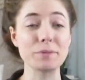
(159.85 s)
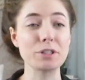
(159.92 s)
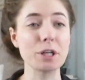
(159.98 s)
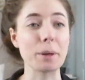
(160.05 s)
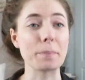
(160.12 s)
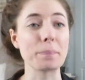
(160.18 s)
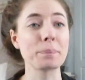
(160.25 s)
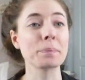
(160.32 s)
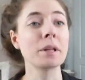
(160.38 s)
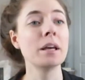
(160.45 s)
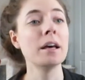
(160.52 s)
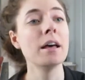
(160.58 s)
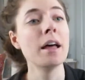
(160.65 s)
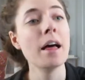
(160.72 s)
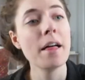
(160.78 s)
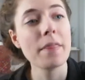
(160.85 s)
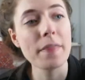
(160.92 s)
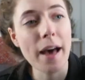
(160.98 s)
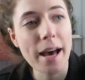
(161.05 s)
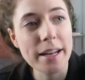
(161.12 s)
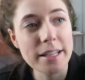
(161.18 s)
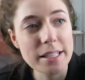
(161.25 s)
So
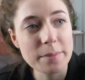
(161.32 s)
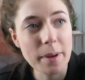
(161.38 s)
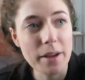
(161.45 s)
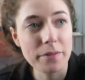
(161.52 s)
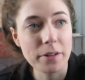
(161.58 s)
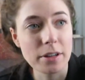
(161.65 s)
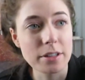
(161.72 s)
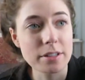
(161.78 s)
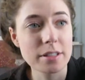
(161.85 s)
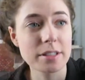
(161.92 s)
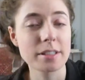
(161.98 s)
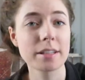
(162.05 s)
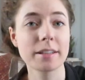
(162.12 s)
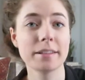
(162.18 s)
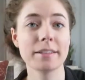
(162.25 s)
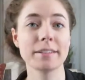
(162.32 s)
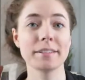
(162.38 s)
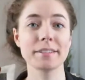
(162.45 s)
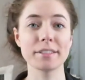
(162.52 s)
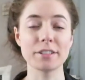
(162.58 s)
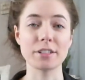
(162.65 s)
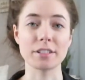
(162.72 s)
that is my first
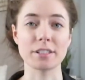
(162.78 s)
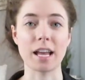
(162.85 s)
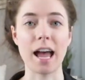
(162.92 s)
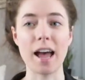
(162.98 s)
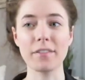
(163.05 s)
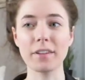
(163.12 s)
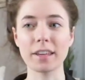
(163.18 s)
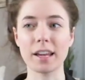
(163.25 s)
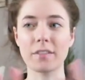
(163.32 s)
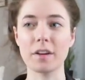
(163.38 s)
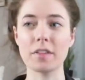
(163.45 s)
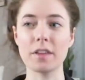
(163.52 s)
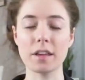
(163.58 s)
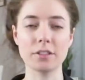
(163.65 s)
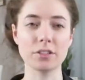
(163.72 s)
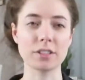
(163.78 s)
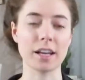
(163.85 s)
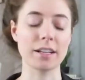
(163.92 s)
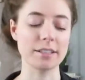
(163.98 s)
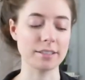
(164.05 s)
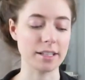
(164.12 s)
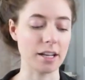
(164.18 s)
suggestion. I have like everything just
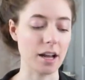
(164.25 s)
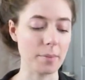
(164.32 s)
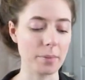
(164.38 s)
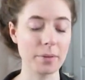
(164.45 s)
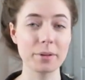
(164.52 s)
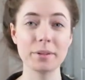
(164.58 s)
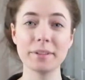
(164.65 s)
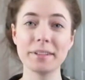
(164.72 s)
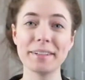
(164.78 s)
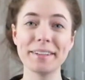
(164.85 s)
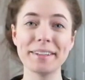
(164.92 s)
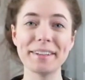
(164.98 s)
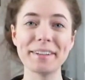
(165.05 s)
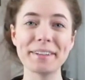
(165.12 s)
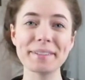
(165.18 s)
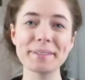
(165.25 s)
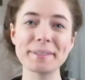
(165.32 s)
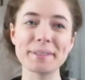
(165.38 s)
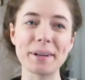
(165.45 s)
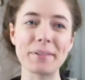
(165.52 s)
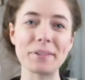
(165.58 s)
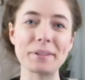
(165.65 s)
kind of set up here.
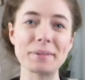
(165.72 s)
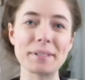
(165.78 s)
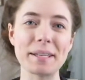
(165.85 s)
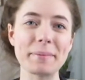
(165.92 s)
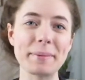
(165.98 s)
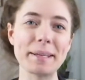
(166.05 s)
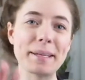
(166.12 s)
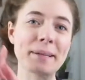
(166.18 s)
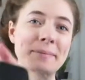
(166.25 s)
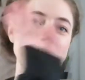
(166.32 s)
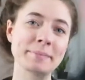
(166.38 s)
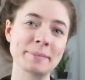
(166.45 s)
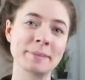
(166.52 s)
So if you see me